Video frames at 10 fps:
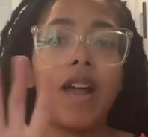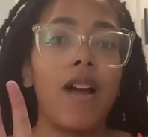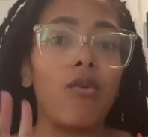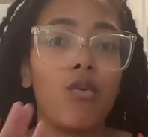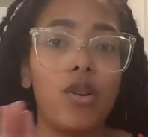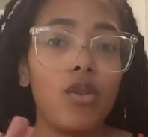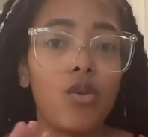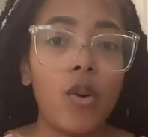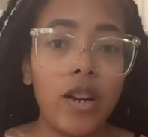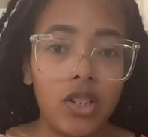are not
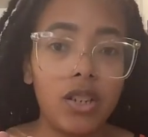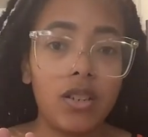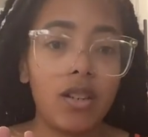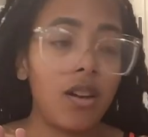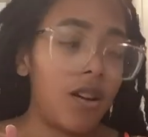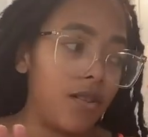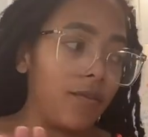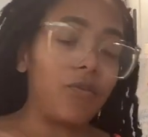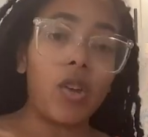real questions. Hold on.